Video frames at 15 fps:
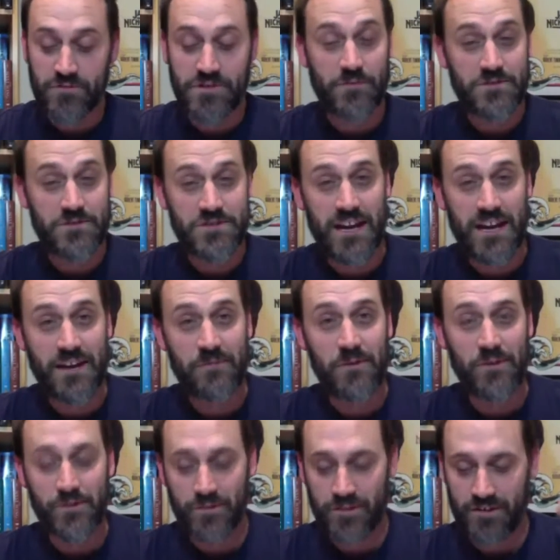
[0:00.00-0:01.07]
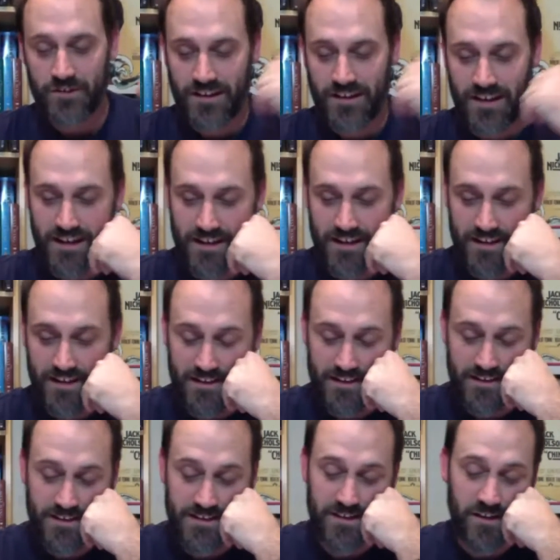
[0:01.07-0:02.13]
I was chatting with earlier today.
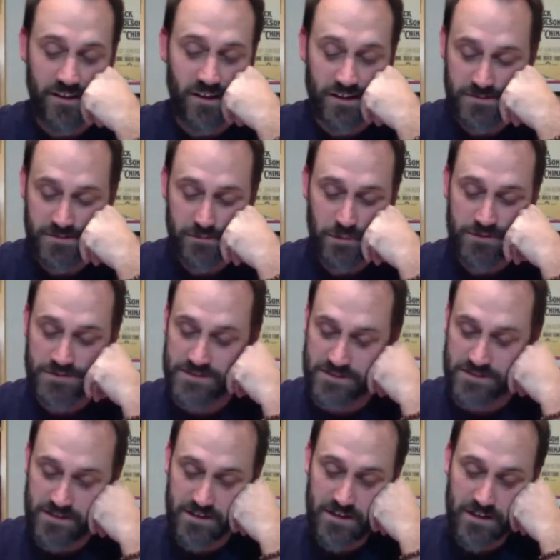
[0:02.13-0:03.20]
He did an awesome post.